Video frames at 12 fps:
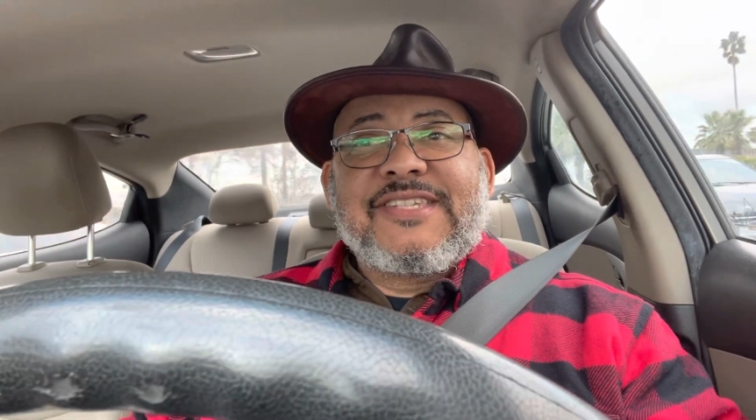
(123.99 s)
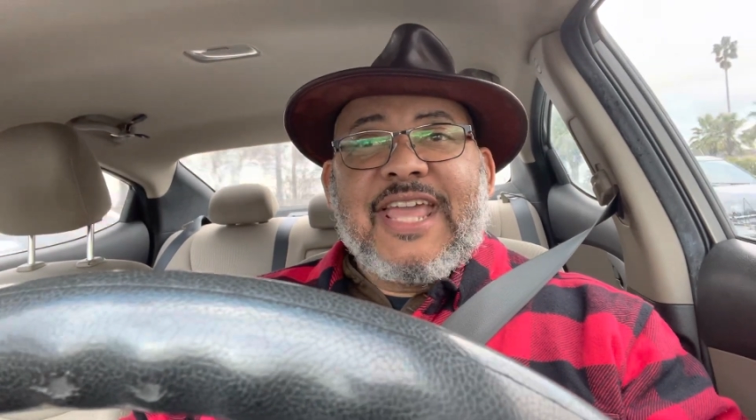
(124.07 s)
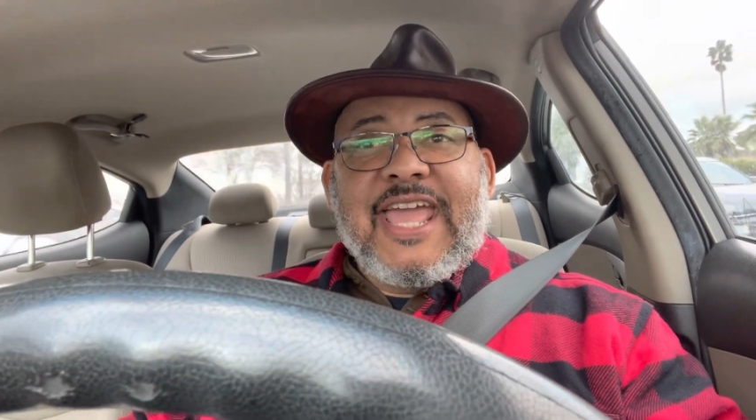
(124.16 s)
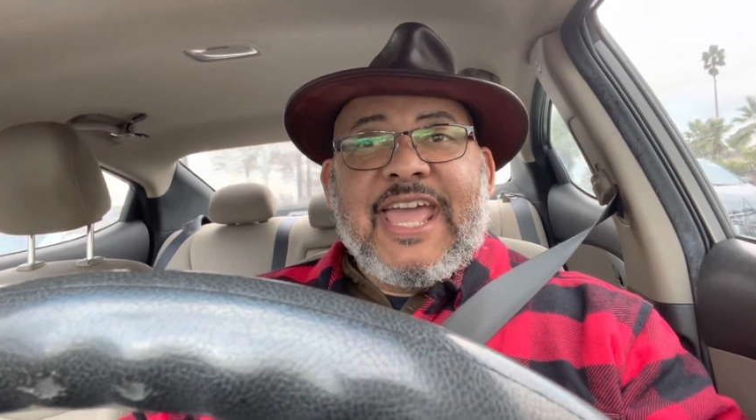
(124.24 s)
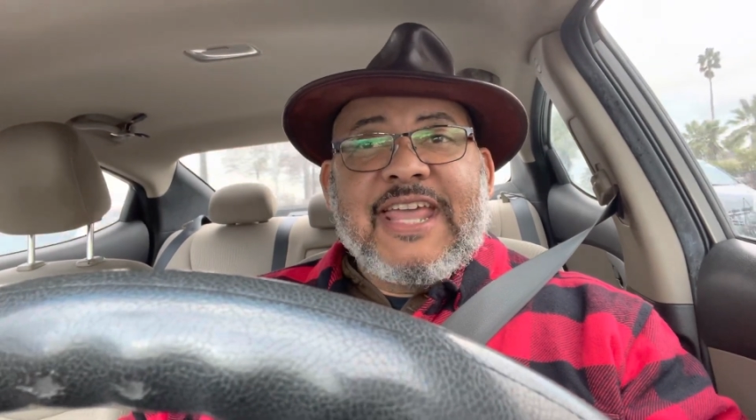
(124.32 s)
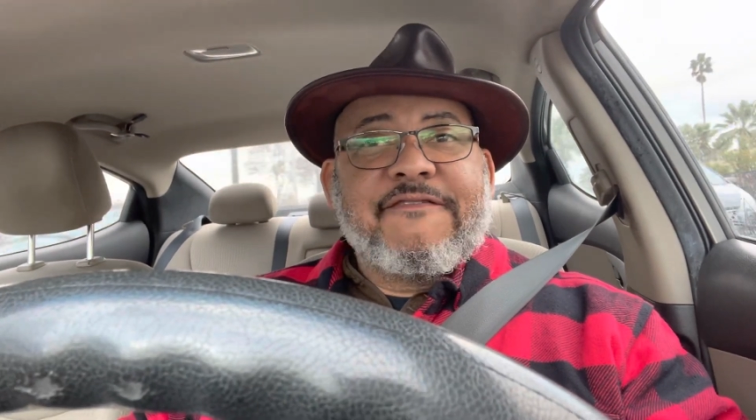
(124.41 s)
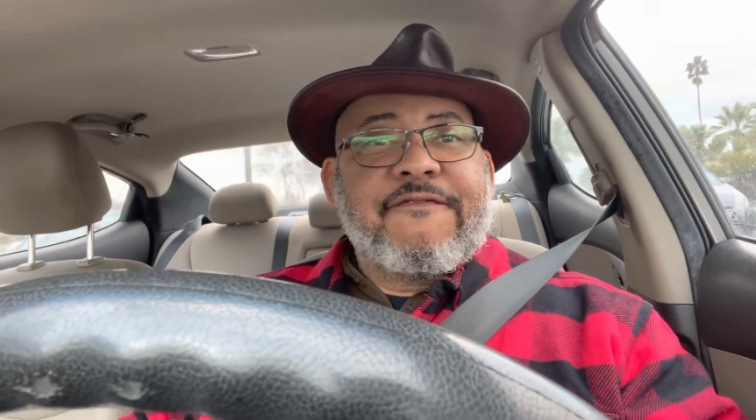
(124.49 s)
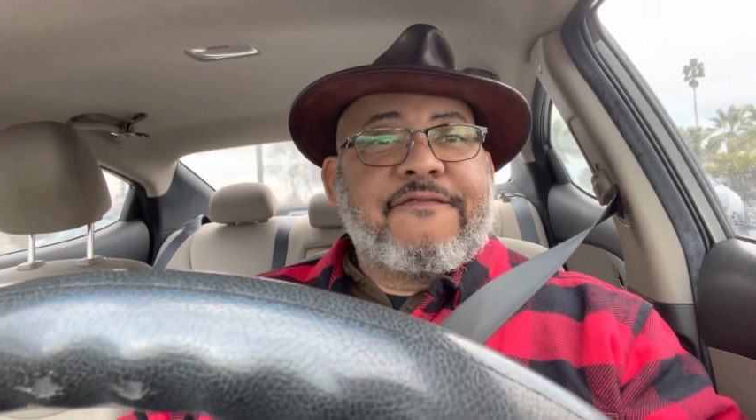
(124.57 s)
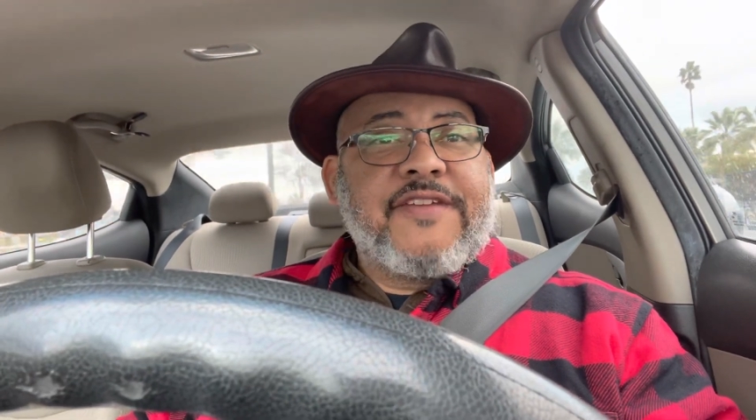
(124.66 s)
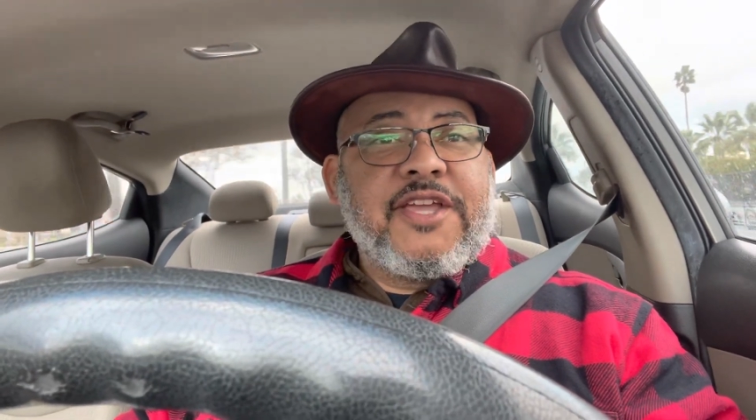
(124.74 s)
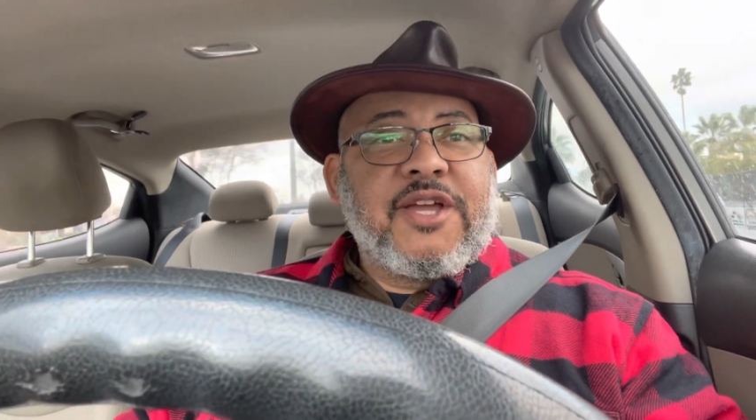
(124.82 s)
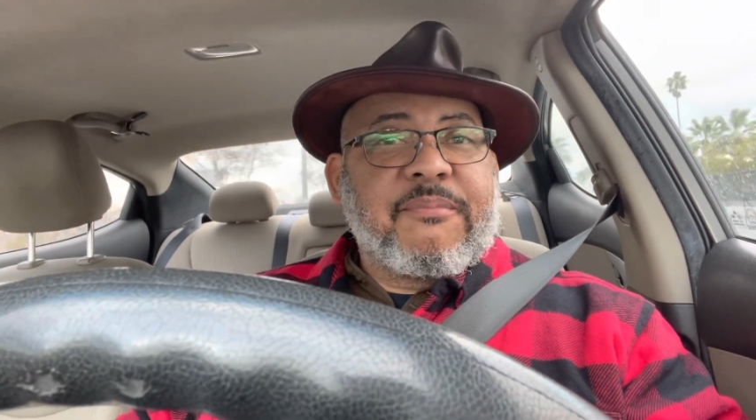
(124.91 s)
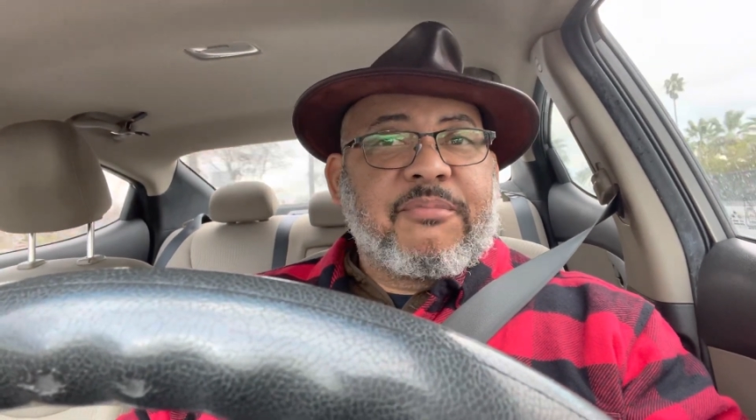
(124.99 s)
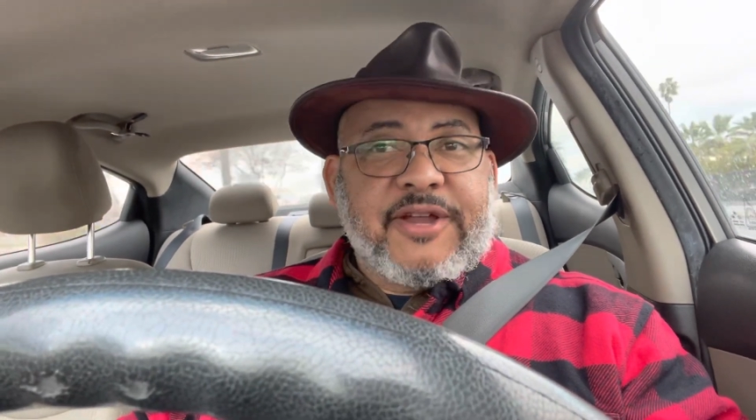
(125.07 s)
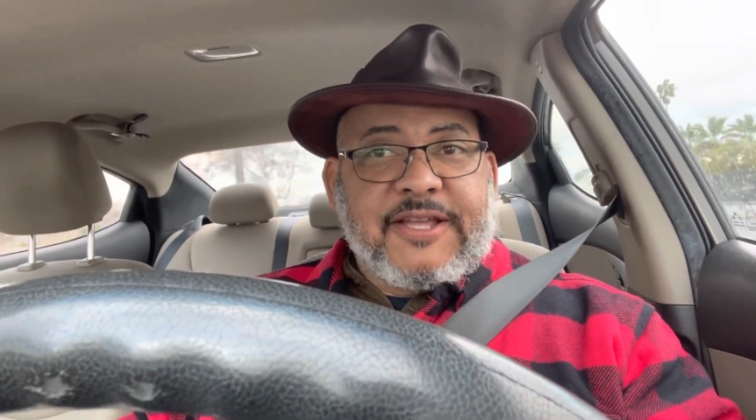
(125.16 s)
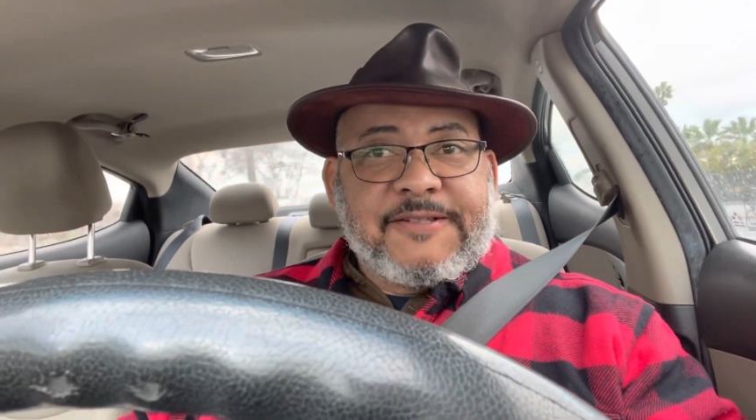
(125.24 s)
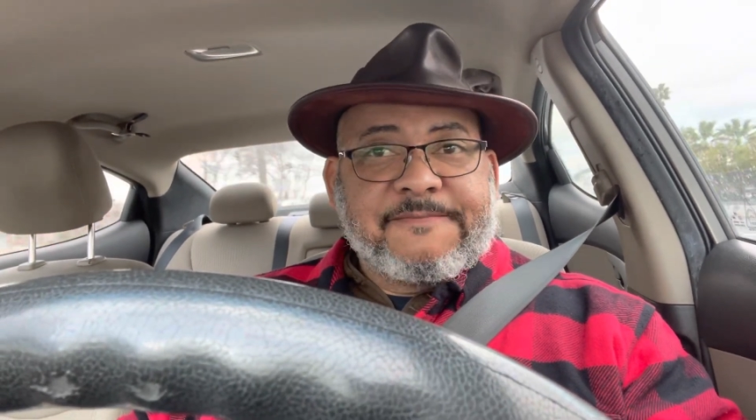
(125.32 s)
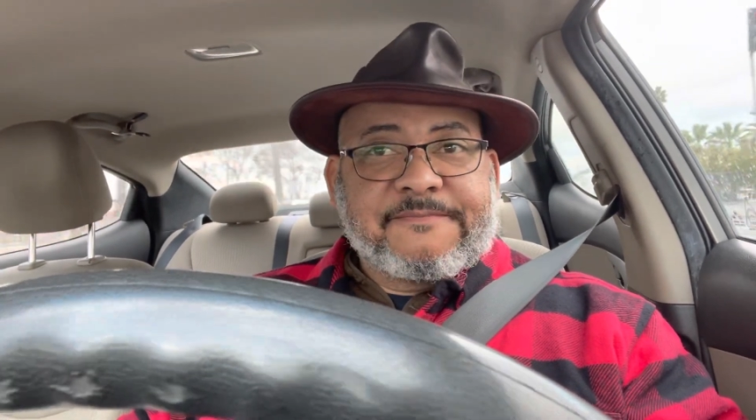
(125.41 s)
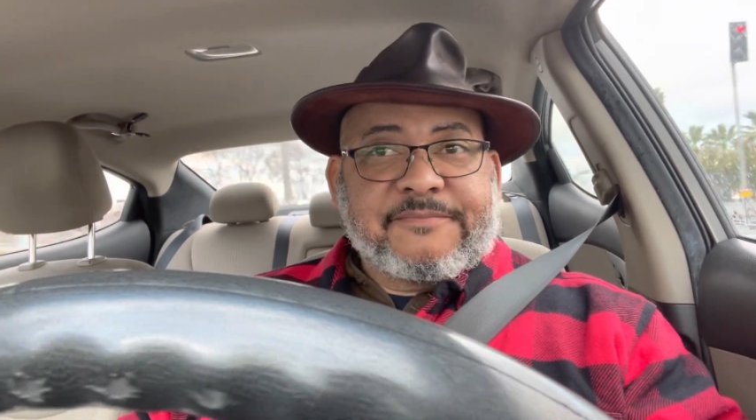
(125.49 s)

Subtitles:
scan fingerprint.